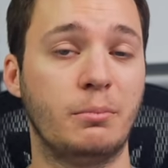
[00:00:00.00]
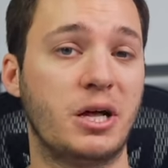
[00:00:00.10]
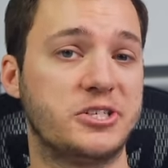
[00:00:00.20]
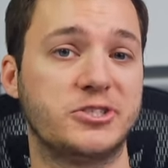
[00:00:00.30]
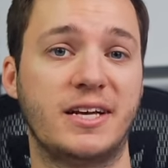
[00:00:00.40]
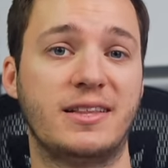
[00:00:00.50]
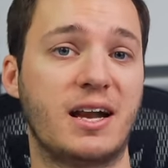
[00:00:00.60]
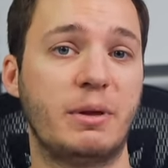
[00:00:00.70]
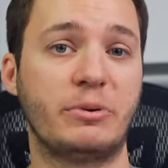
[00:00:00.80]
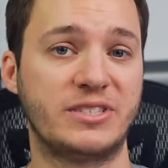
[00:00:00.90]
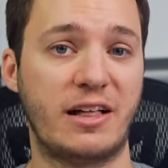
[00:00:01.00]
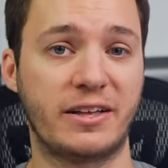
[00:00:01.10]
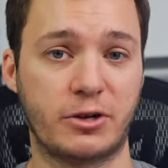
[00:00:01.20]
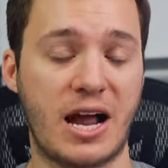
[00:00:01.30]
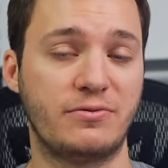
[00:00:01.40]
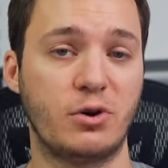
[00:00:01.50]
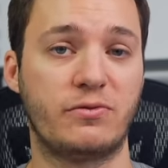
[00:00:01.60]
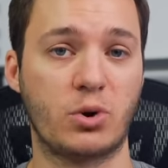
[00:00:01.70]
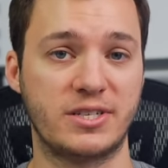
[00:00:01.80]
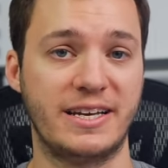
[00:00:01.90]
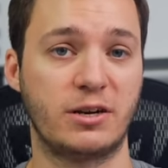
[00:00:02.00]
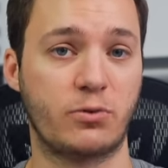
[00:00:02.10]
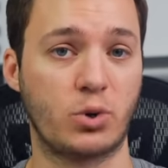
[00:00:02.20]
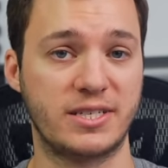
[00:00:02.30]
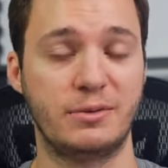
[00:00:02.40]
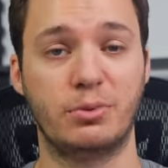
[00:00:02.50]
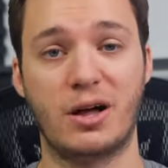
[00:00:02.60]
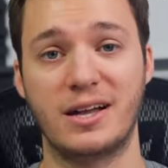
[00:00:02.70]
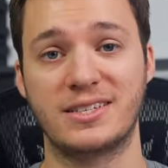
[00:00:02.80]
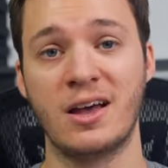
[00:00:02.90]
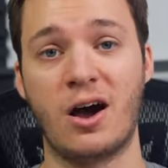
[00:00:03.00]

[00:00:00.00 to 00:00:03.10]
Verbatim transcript: Plus, you'll see a lot of people selling their iPhone 14 or 14 Plus